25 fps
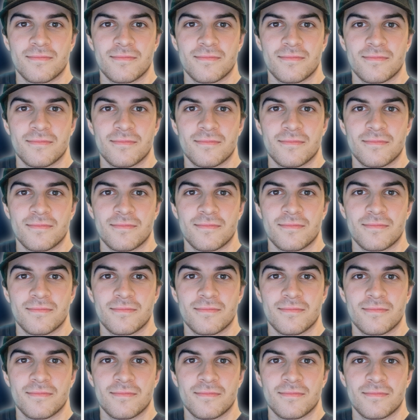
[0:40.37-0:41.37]

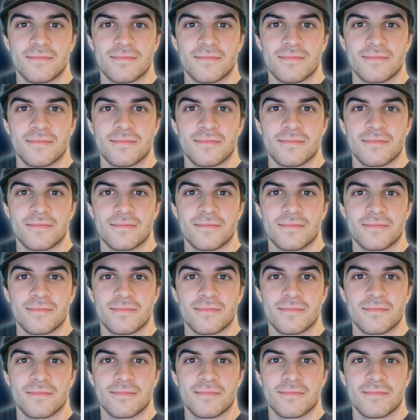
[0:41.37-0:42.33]
(silence)